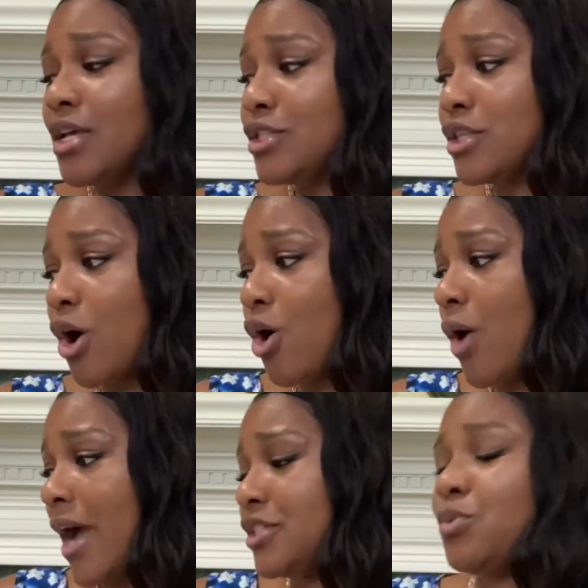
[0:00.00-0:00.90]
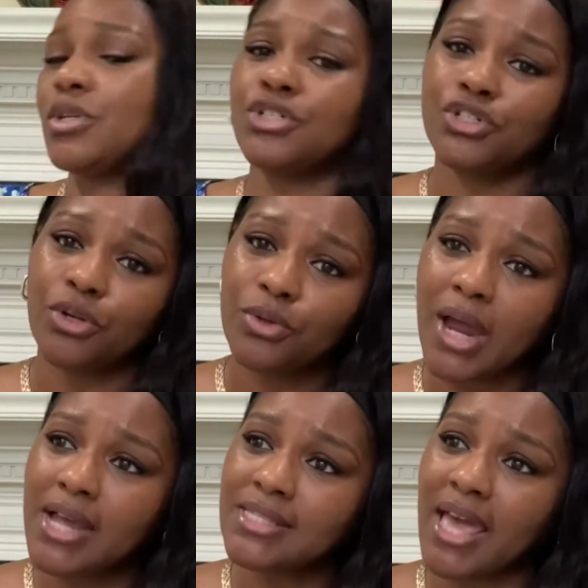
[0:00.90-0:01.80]
So I just wanted to show you
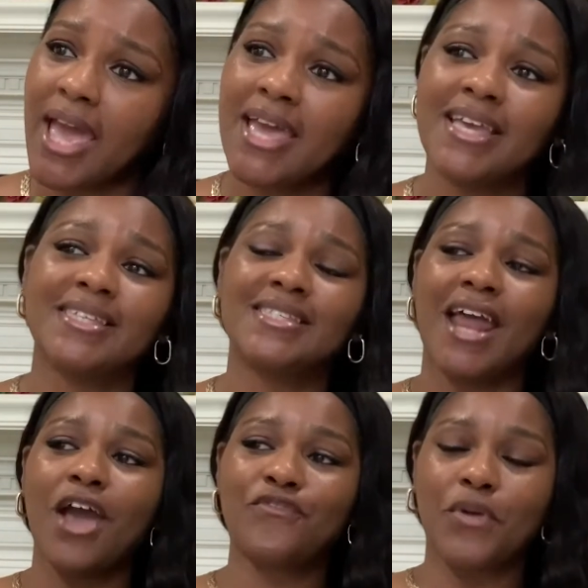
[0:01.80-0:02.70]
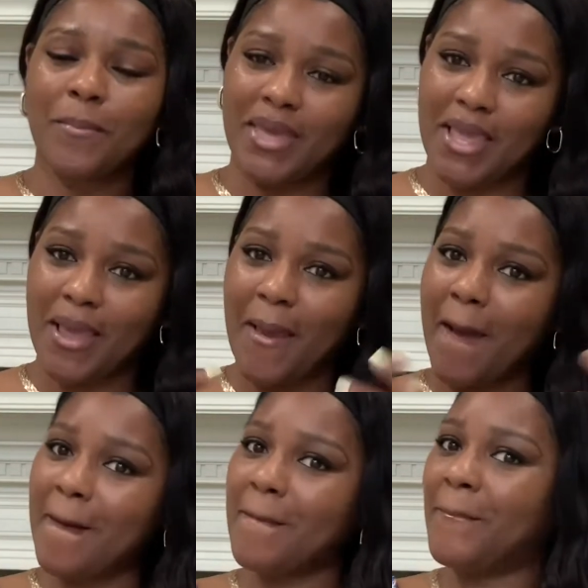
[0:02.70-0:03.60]
guys that is not for me,
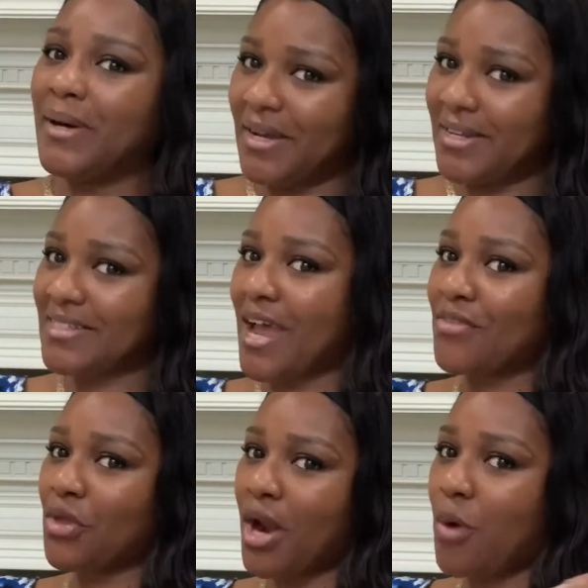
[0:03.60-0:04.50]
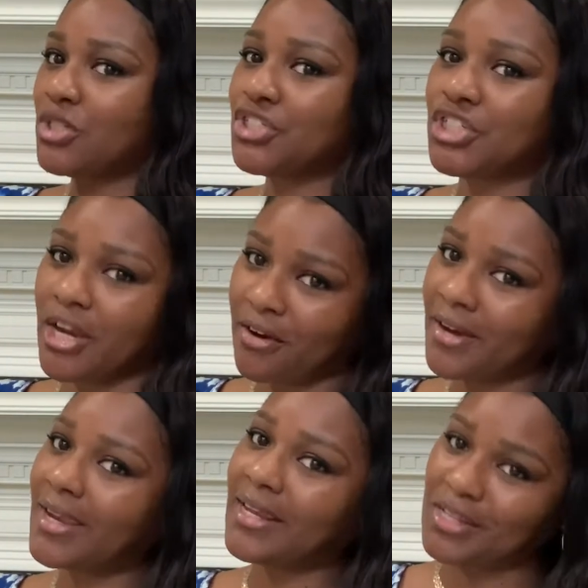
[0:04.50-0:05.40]
but I thought I would share
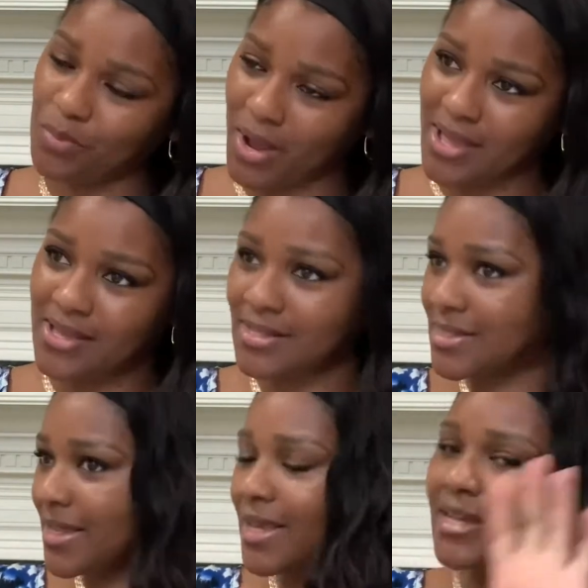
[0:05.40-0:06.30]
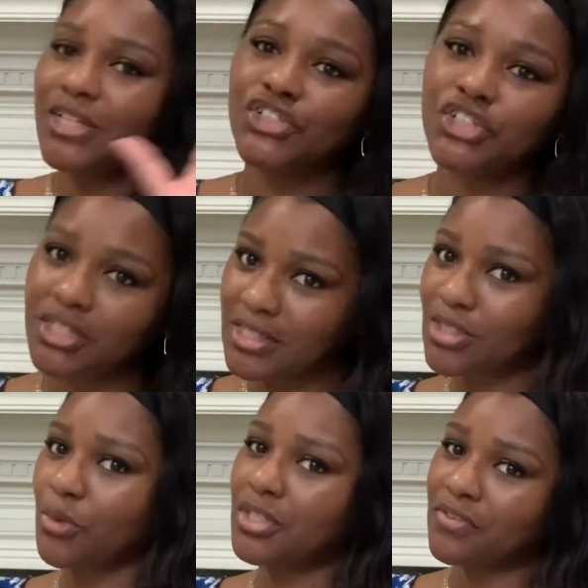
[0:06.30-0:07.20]
anyways, just
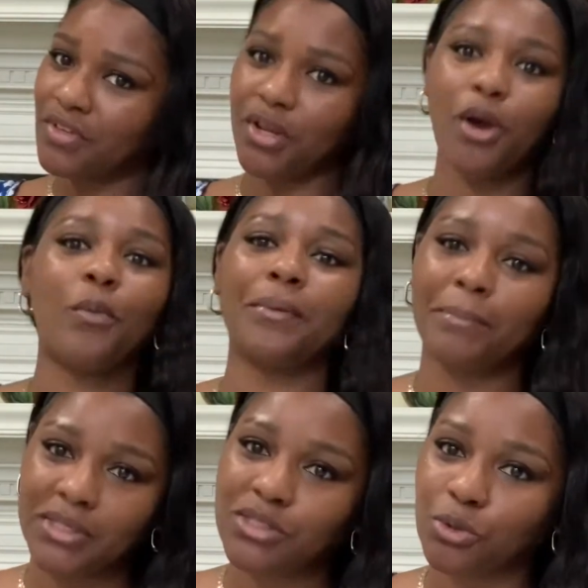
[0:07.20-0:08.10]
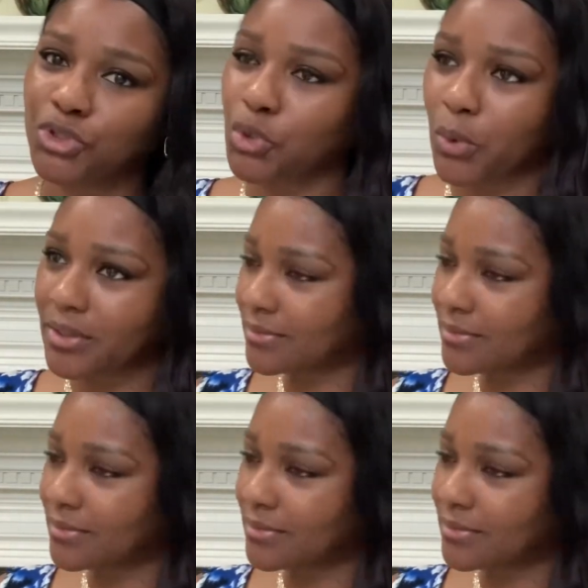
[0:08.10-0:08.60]
so this video wouldn't be so short.